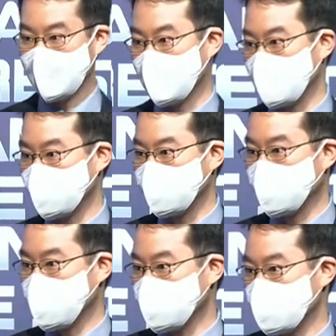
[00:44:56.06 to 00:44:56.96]
I'm
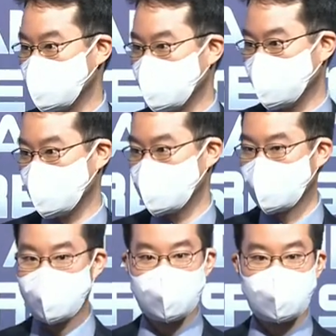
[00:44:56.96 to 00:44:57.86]
really happy to give this
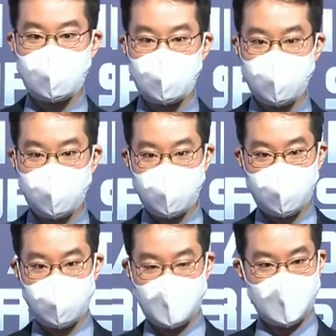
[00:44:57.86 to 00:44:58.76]
talk along with a